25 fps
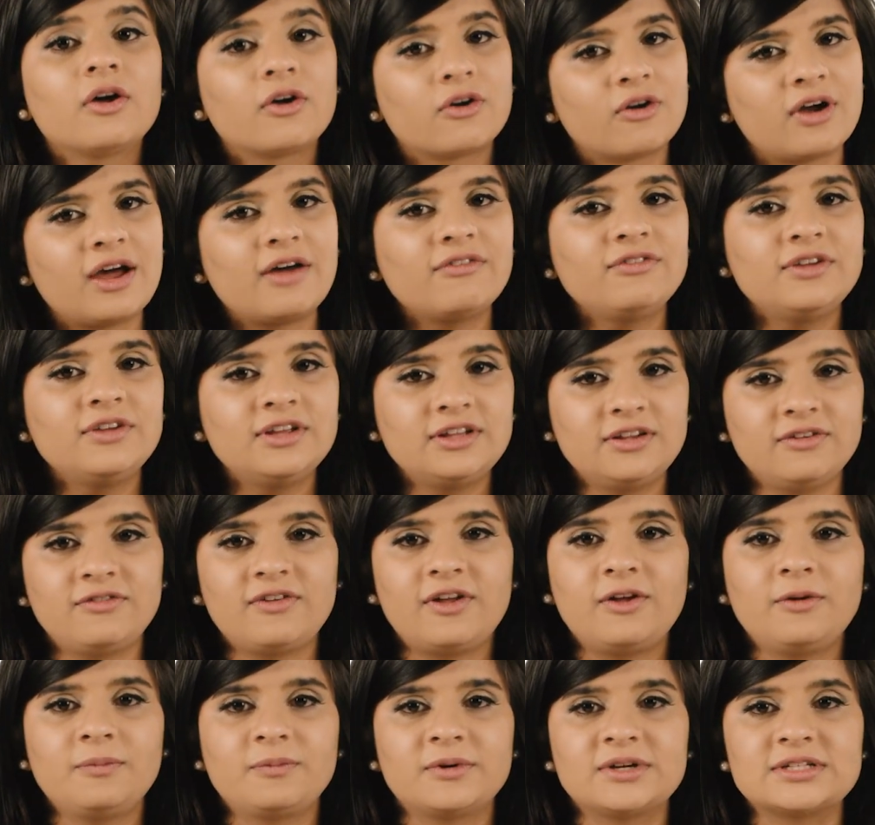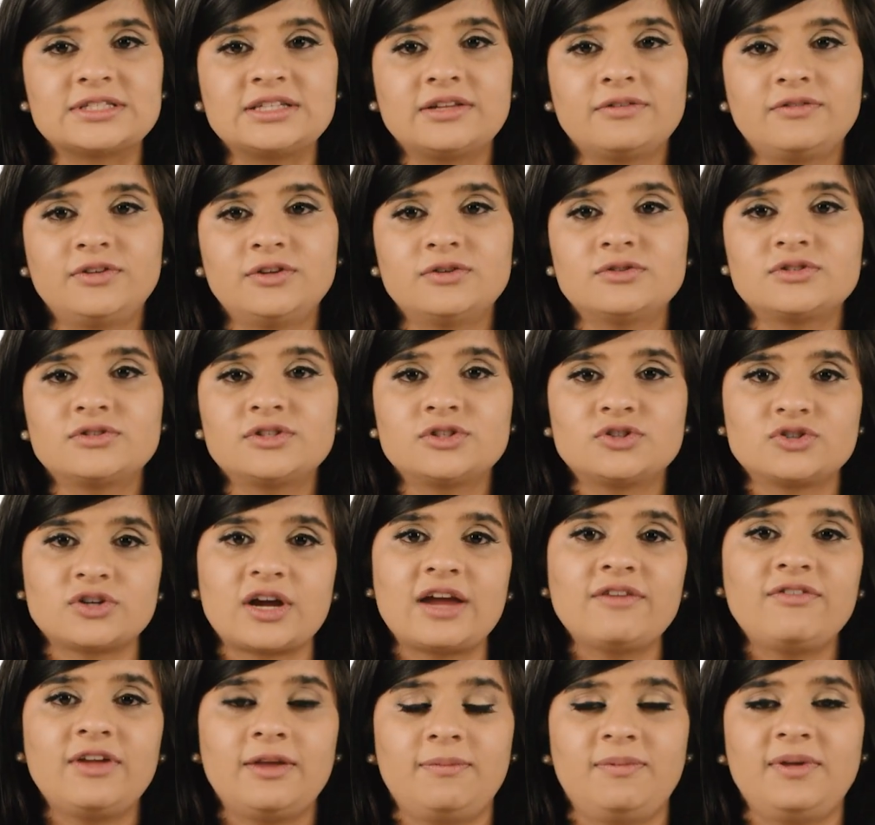Crafty developers have used the
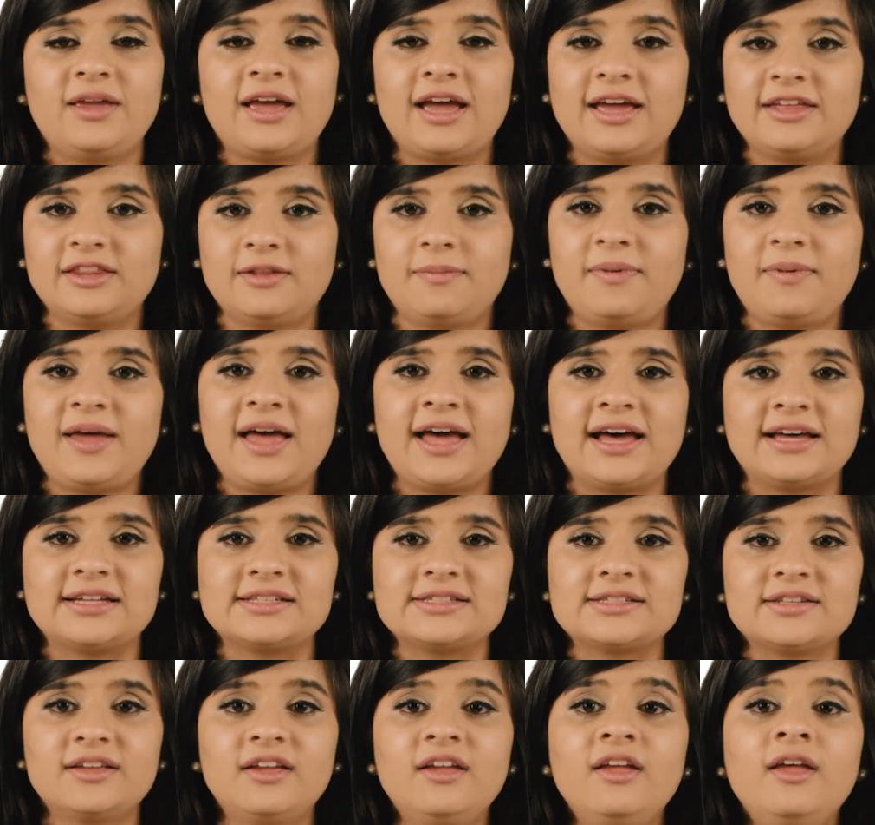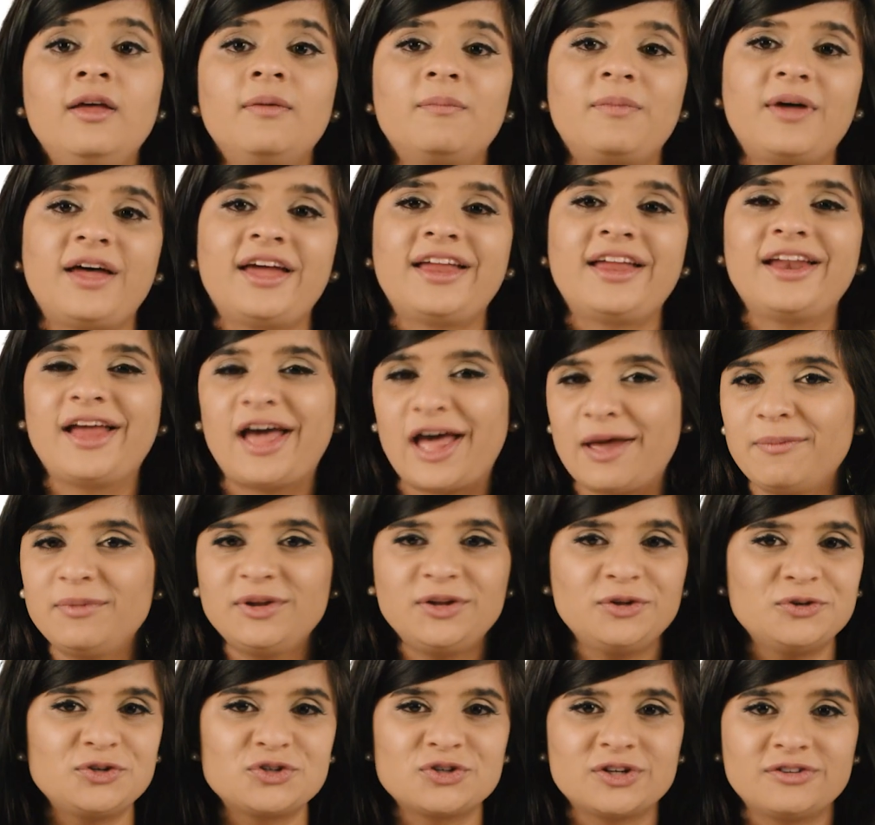Drive API in the past, but I'm
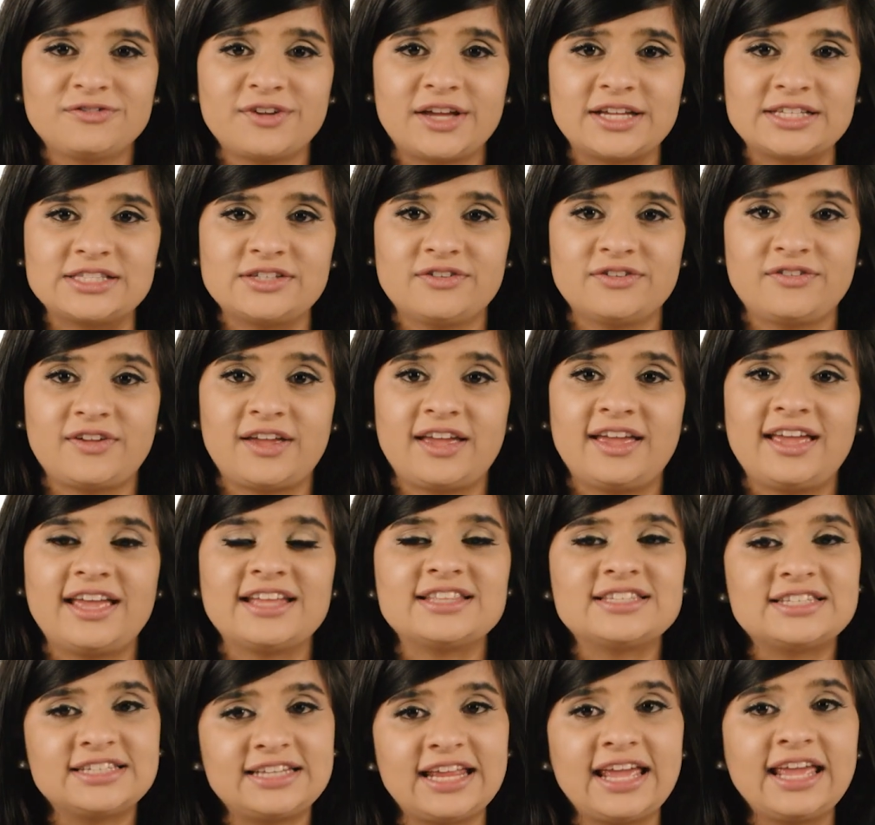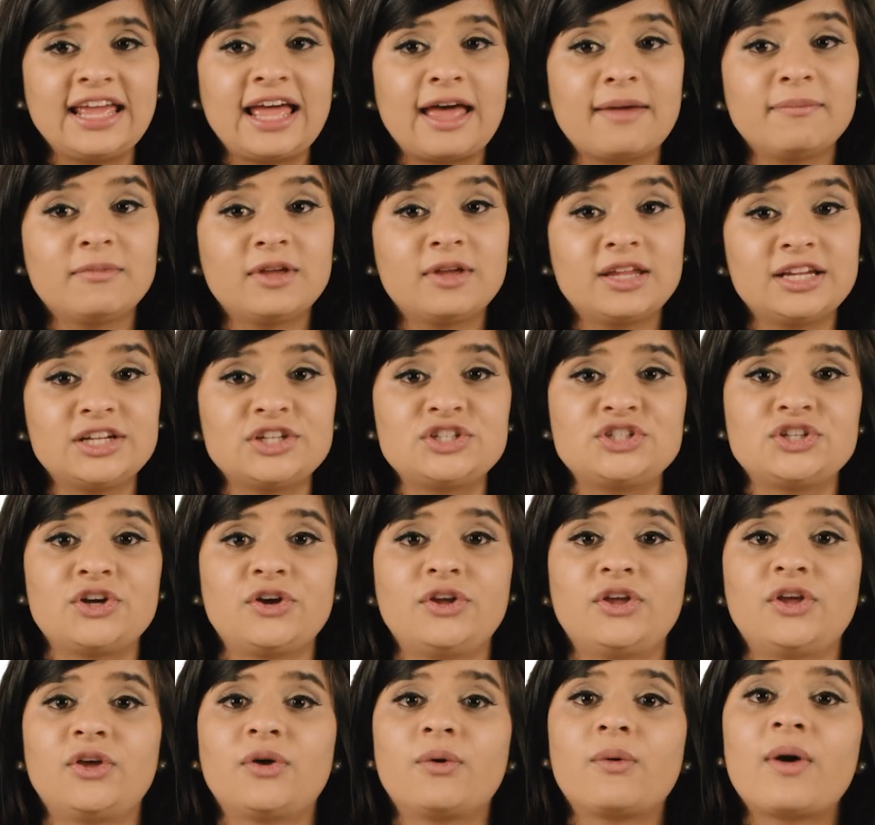Anu Srivastava, and today I'm going to show
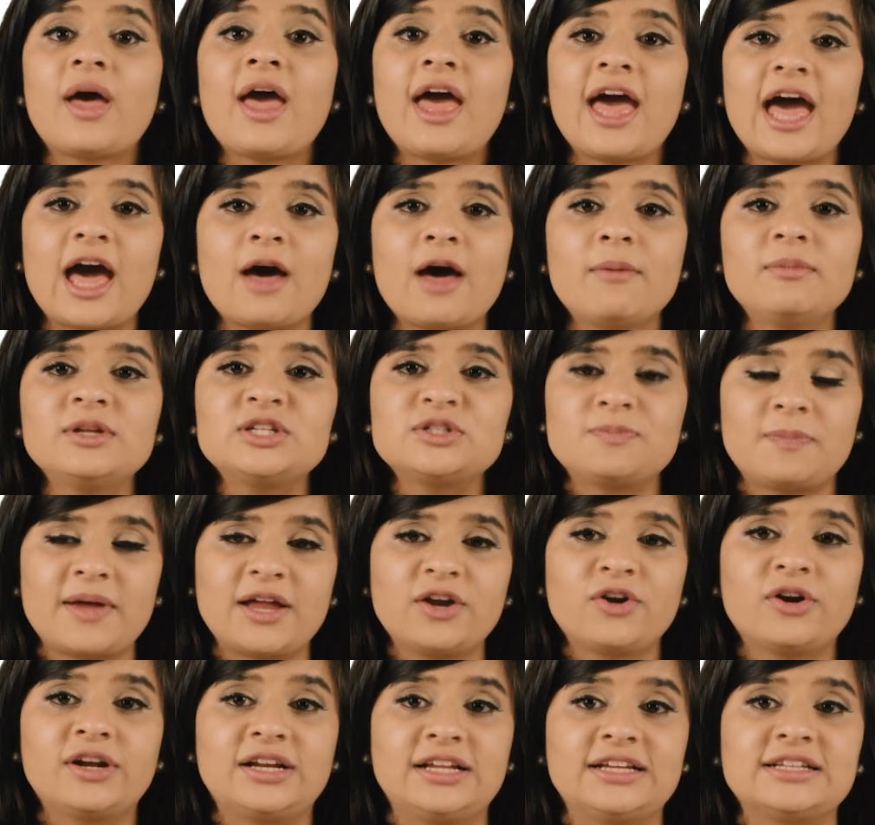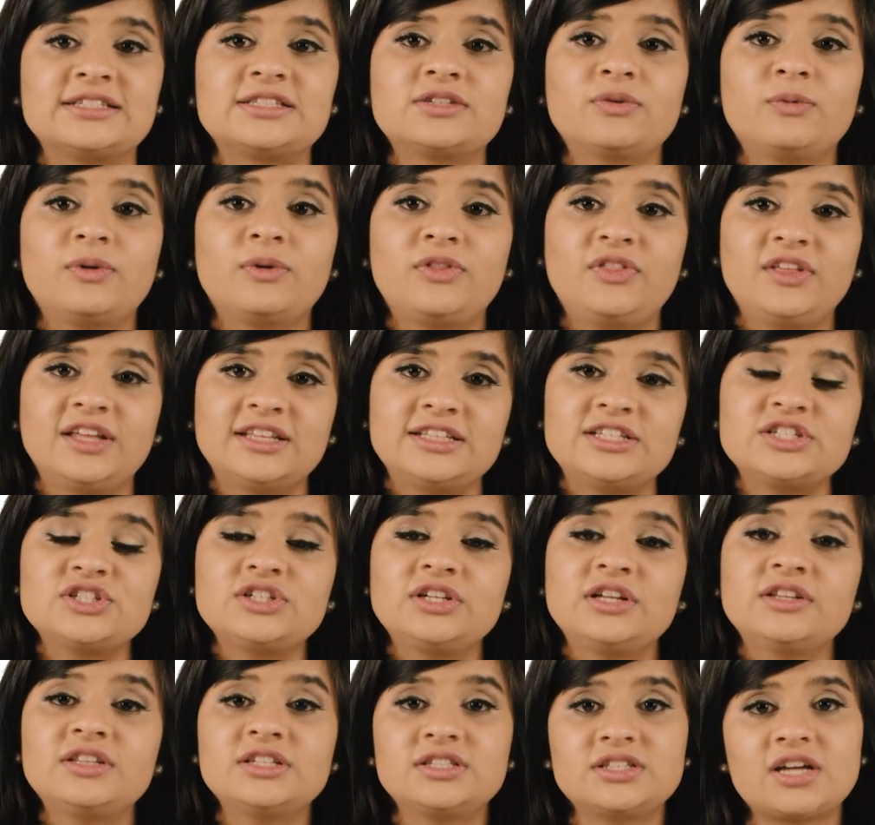you how much better it is with the
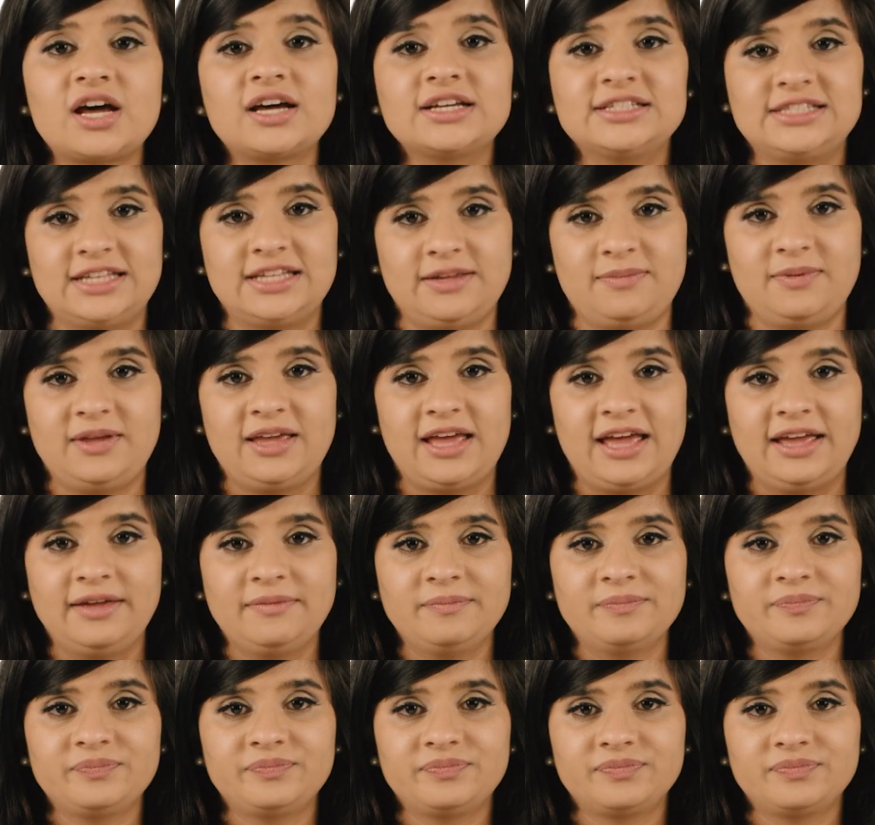addition of the Docs API.